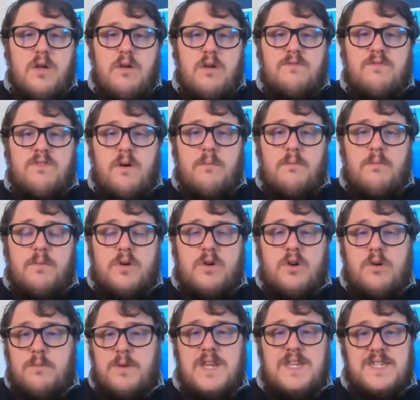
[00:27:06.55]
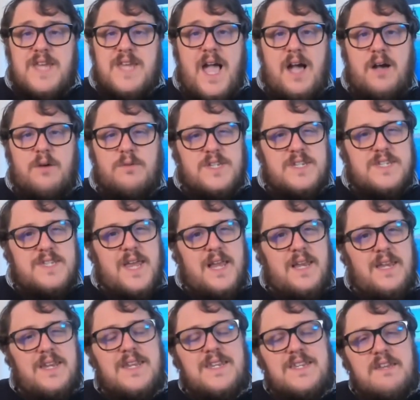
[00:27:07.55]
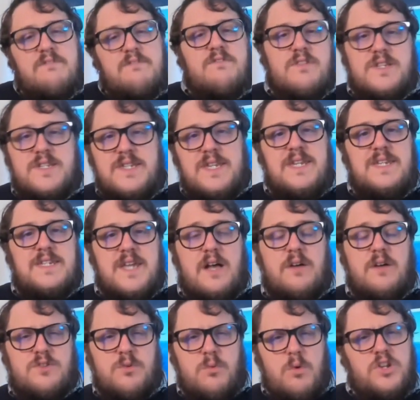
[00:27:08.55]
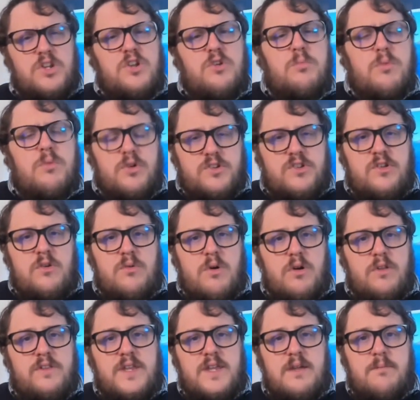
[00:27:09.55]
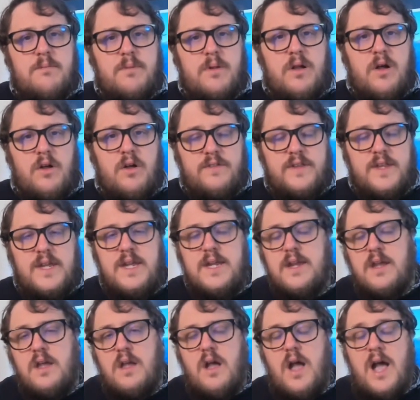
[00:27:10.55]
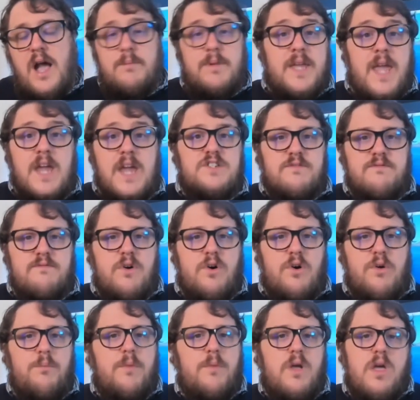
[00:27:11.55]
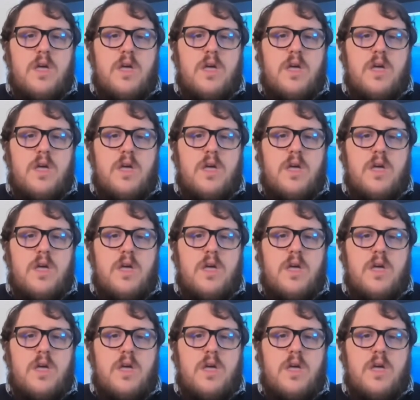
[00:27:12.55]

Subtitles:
from Company's House is selling a different details to what you put to on the application form.